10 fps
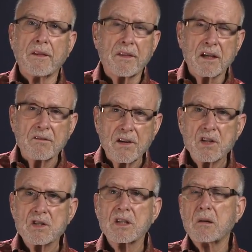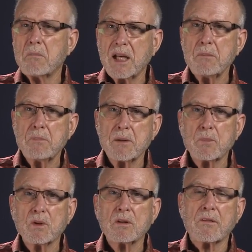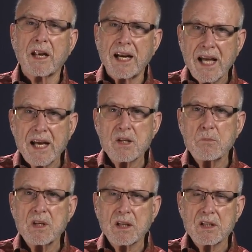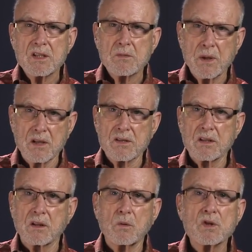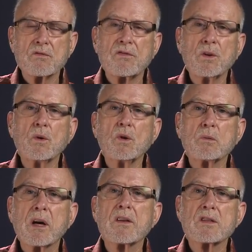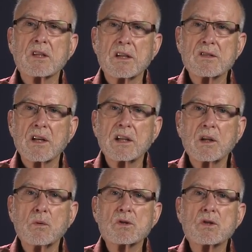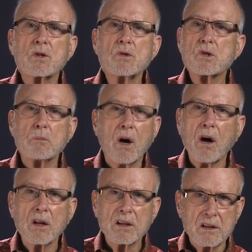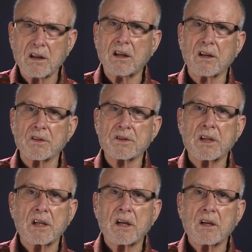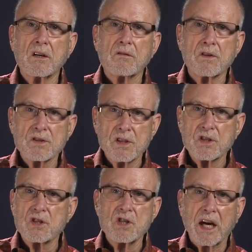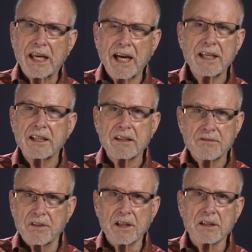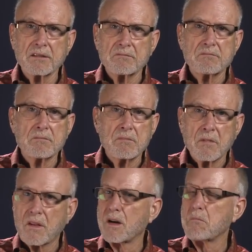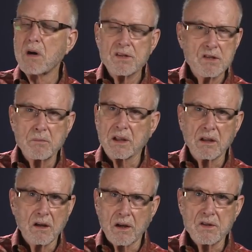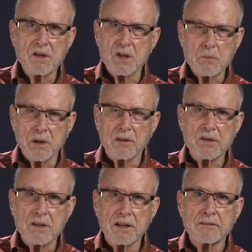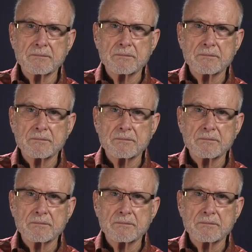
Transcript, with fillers: that the conviction that many people, that it had to be a conspiracy, was fueled by the sense that he was too small a cause for such a gigantic effect. There must have been a large conspiracy.